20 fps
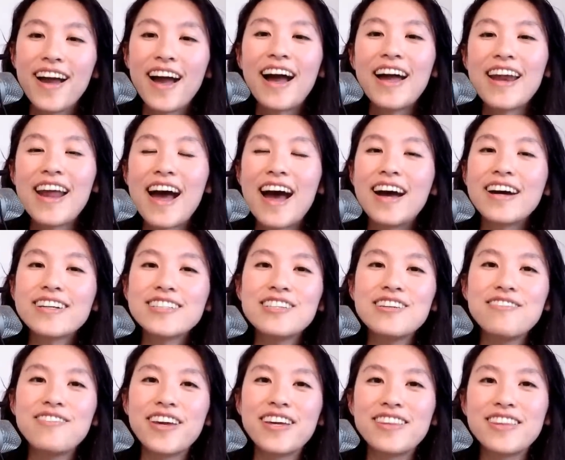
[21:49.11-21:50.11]
and
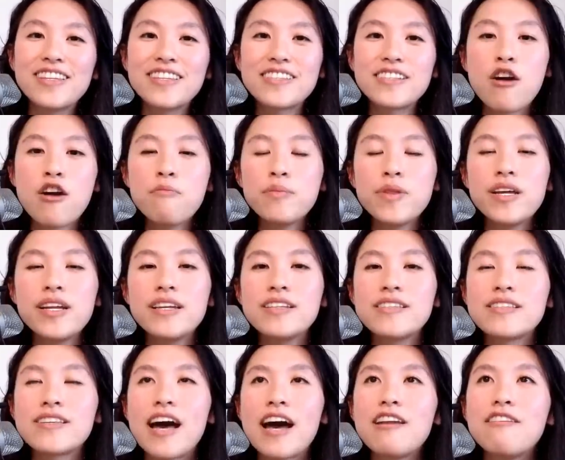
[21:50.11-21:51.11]
activate this template
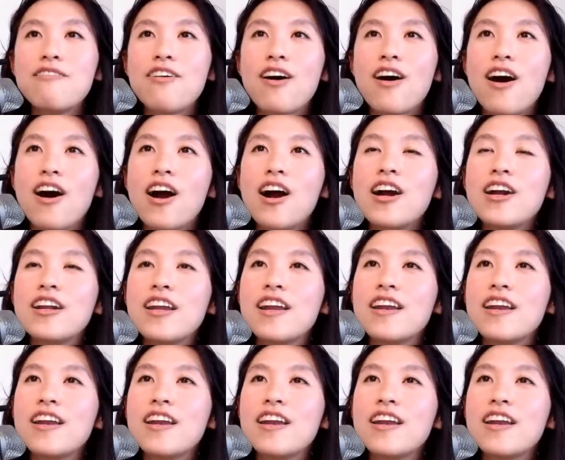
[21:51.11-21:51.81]
inside of our heart.